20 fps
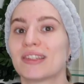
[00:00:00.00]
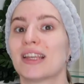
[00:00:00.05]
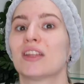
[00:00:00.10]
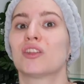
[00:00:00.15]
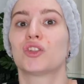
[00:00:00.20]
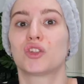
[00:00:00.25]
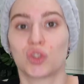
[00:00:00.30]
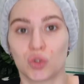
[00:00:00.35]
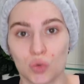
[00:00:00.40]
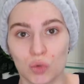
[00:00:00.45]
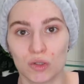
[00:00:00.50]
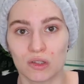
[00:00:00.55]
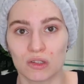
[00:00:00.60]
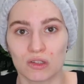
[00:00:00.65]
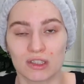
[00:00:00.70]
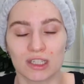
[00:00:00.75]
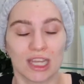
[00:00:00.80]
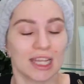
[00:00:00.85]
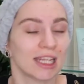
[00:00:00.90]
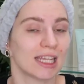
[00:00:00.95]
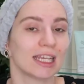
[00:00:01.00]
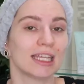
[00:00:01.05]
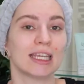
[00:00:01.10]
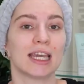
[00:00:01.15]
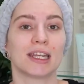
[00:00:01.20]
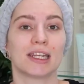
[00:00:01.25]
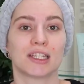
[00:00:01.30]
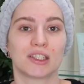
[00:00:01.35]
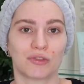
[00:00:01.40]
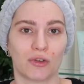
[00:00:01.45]
and soothes the skin,
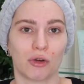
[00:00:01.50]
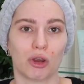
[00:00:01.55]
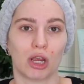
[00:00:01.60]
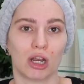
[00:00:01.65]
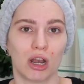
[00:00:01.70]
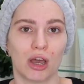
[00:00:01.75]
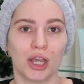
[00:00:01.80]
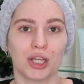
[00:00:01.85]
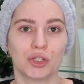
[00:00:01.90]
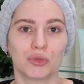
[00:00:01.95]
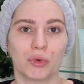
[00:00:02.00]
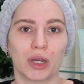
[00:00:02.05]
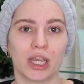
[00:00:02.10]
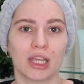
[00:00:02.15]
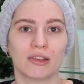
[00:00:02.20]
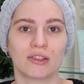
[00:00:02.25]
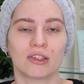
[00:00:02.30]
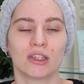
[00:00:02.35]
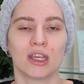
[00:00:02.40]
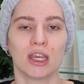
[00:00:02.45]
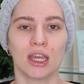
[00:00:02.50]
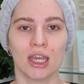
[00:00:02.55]
yet is very lightweight.